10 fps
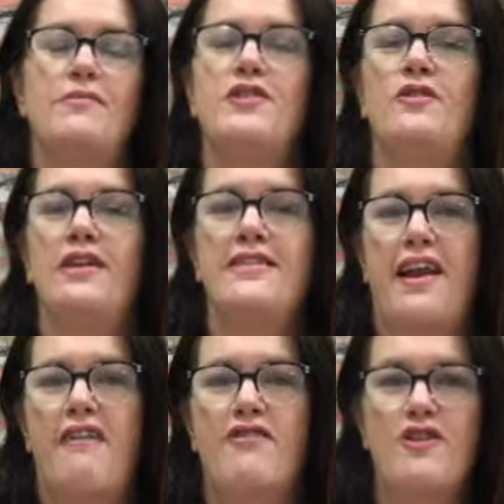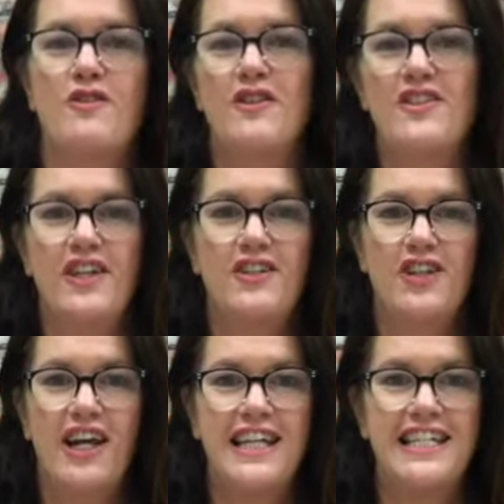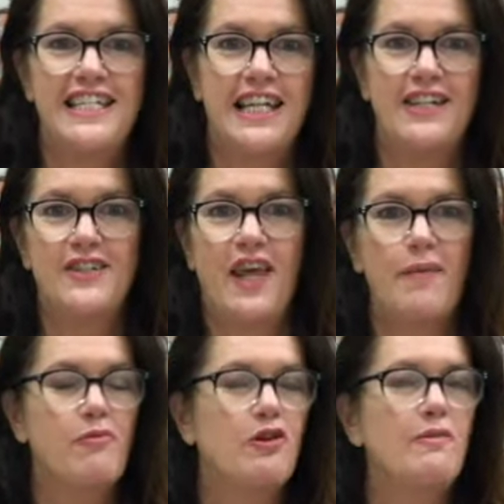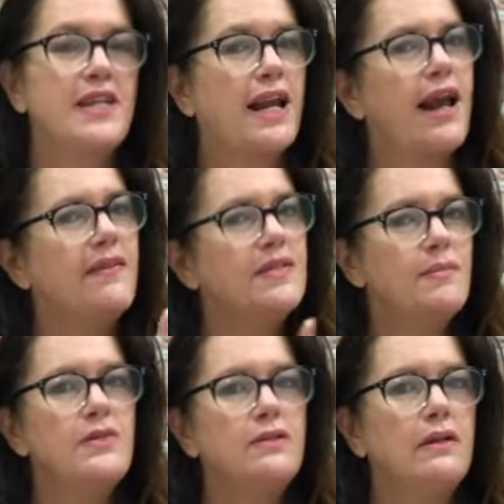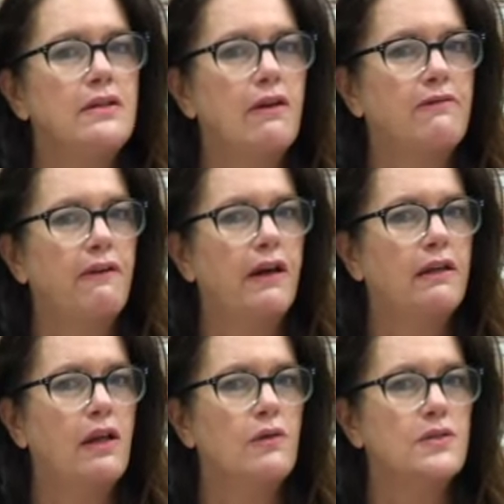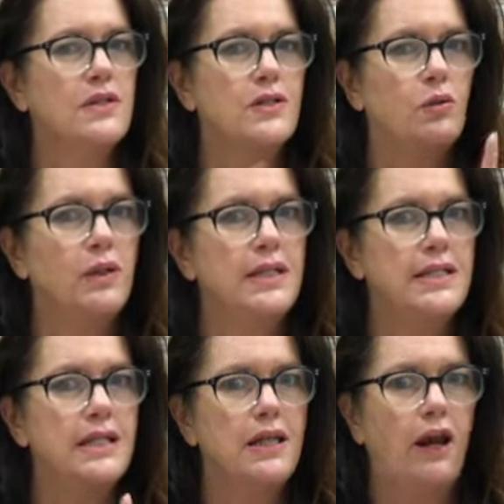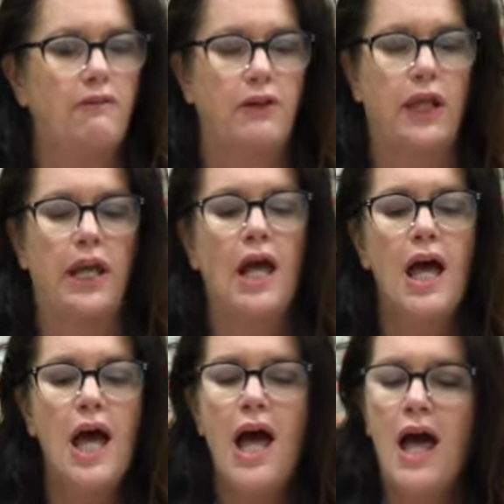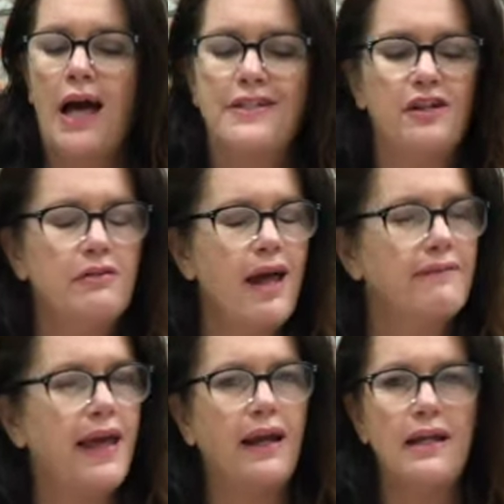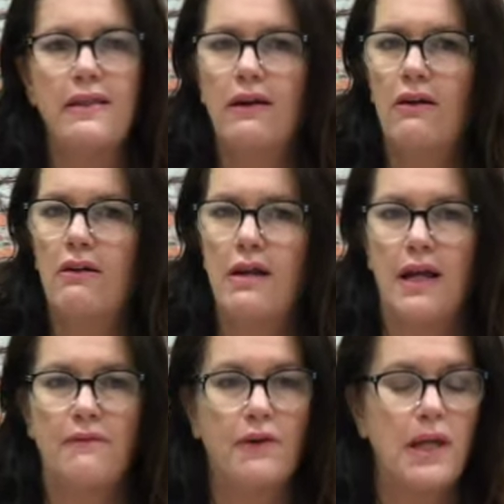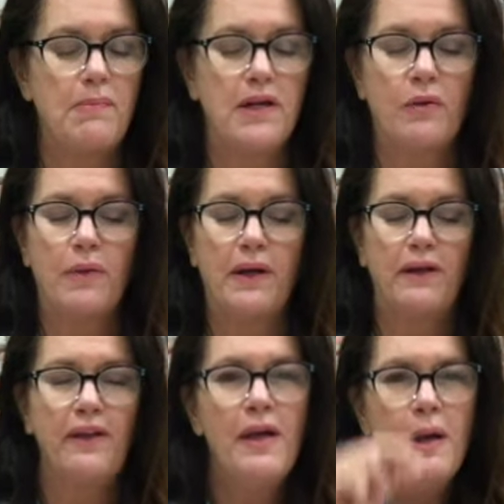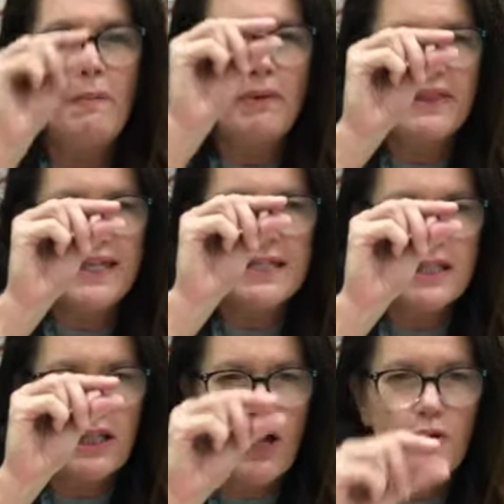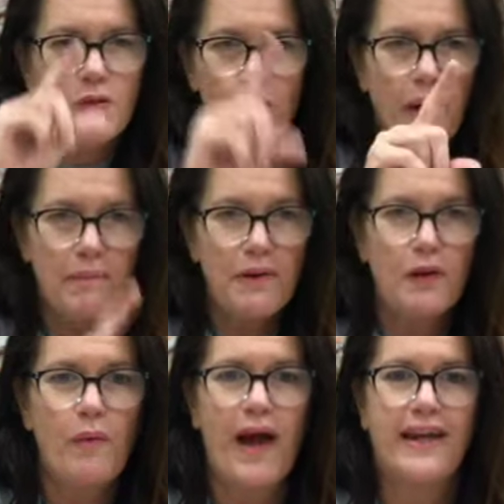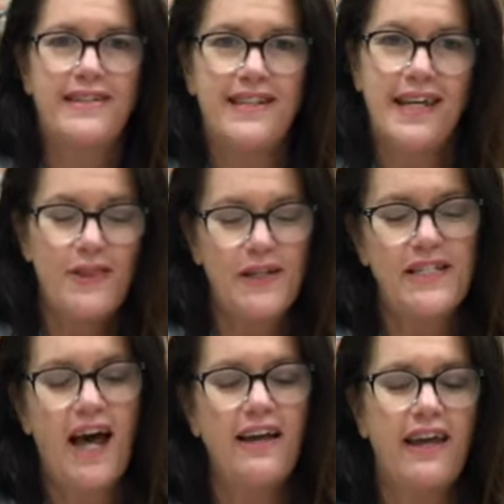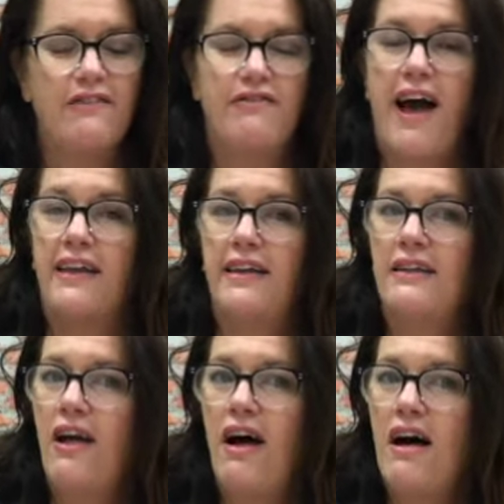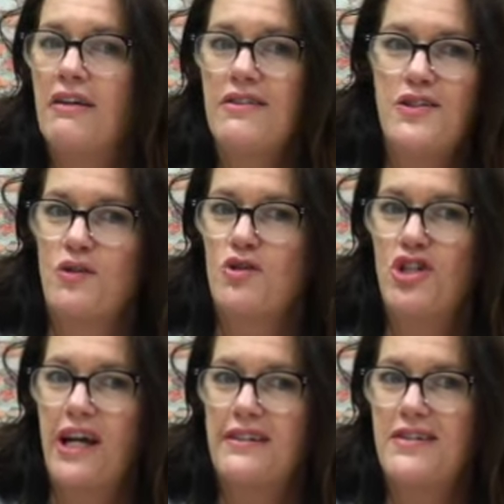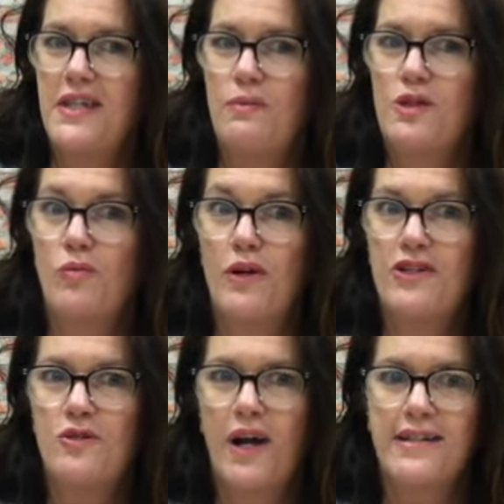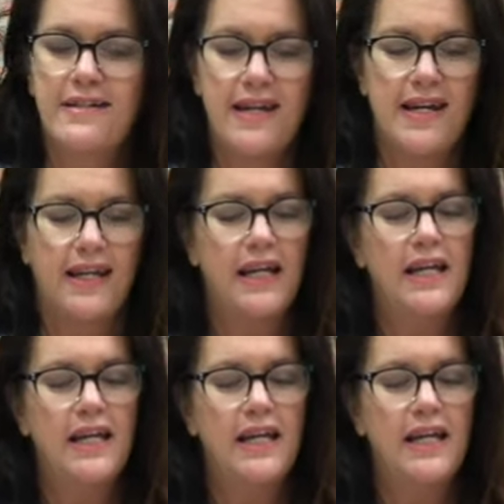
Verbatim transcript: students that have earned the Sunshine State Escape Rooms. I have some students that are very close, so listen carefully. I don't have any that are earning it for keeping it real. This close, one book away, is Ethan Tuck and Violet Long, so check to see which ones you guys need.